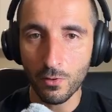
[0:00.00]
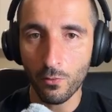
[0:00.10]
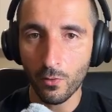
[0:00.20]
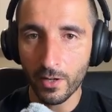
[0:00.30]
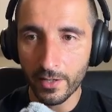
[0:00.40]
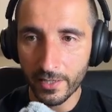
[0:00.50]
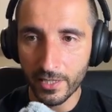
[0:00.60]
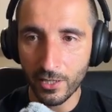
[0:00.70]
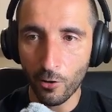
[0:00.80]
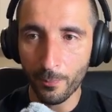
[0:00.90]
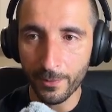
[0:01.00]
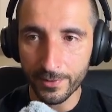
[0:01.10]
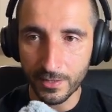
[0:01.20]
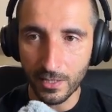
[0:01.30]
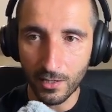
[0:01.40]
will help
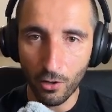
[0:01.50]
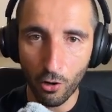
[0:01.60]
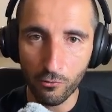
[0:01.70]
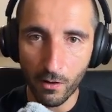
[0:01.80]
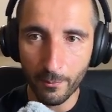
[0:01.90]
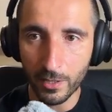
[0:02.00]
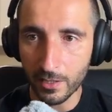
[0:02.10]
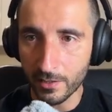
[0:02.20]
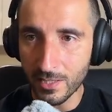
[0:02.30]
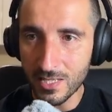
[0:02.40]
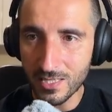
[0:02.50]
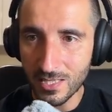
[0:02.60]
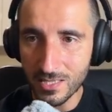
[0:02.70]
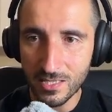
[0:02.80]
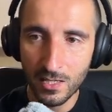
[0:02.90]
the Ollama
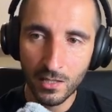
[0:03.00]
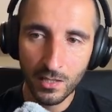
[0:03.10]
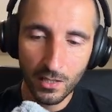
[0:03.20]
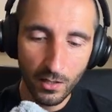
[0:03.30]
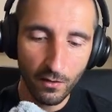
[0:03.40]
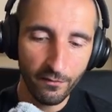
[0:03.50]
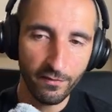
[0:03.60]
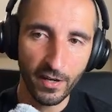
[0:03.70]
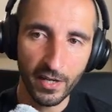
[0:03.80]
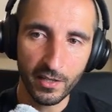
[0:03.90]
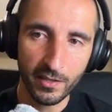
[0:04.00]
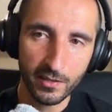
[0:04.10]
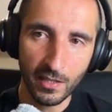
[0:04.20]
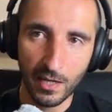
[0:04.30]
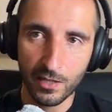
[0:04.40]
instance via
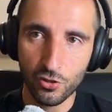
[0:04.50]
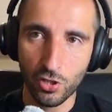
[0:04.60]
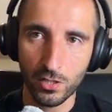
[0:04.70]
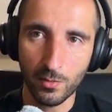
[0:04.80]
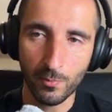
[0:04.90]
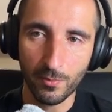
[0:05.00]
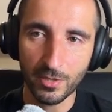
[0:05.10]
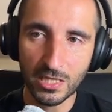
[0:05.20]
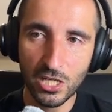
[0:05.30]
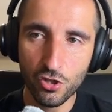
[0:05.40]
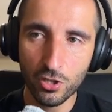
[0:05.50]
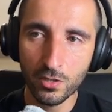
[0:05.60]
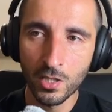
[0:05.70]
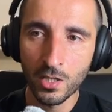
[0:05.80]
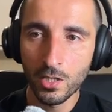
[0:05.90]
the LangChain implementation
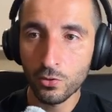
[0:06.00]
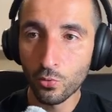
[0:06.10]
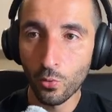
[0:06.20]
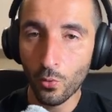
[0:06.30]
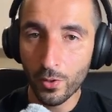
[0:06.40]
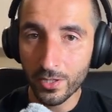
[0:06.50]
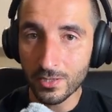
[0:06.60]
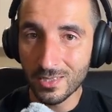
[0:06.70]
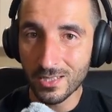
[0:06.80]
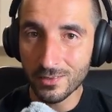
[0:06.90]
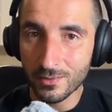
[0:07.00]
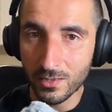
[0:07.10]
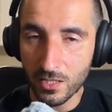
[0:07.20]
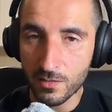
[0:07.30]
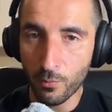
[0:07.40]
to return
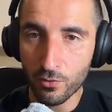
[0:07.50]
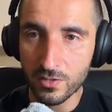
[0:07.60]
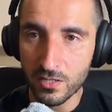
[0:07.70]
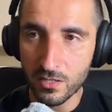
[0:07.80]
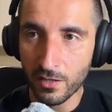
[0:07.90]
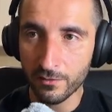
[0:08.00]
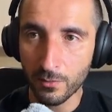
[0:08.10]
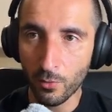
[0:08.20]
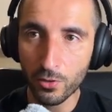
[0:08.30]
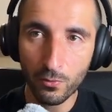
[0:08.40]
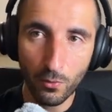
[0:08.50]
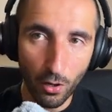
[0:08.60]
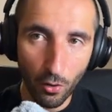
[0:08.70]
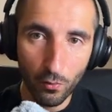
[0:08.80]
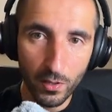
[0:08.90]
the responses of the model
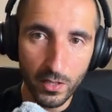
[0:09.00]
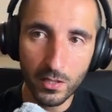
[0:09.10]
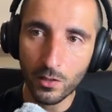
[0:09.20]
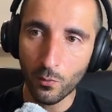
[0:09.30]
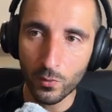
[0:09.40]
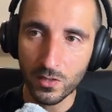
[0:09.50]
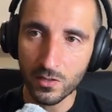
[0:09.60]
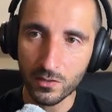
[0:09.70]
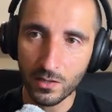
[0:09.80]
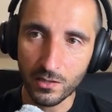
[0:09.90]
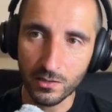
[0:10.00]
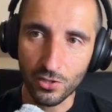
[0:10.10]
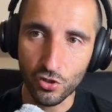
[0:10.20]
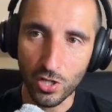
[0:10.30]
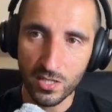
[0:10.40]
only within the
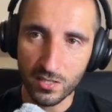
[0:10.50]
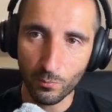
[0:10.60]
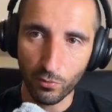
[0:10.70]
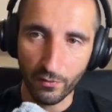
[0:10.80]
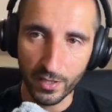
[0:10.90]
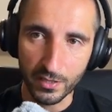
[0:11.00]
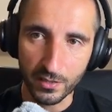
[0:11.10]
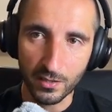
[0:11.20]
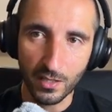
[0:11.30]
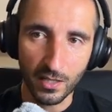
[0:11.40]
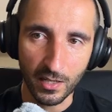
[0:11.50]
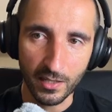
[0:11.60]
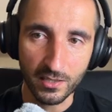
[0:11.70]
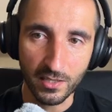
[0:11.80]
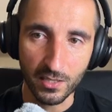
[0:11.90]
JSON provided
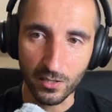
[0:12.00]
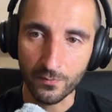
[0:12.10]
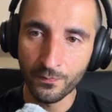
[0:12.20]
right here.